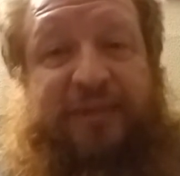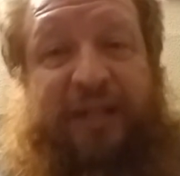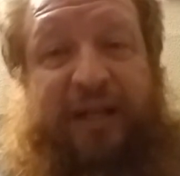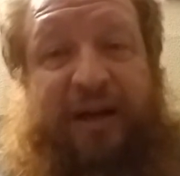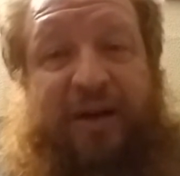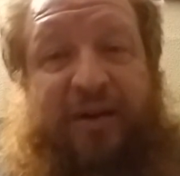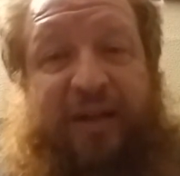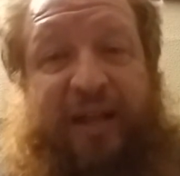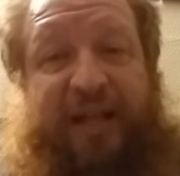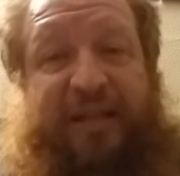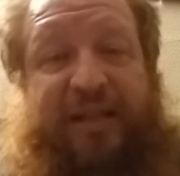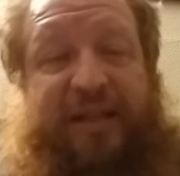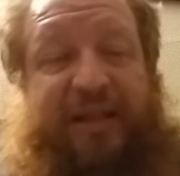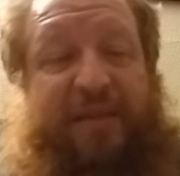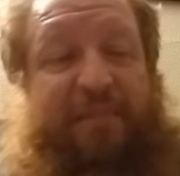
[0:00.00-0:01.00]
and I'll get
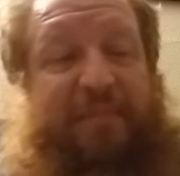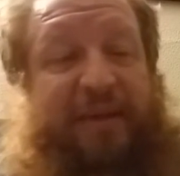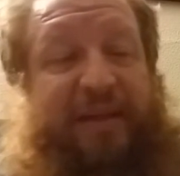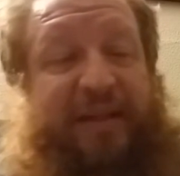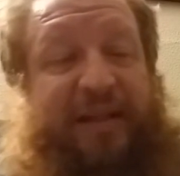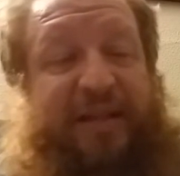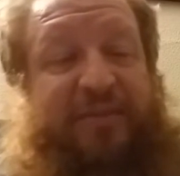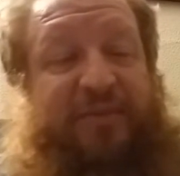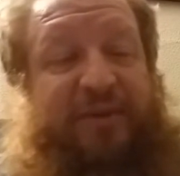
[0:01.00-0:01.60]
to them, but this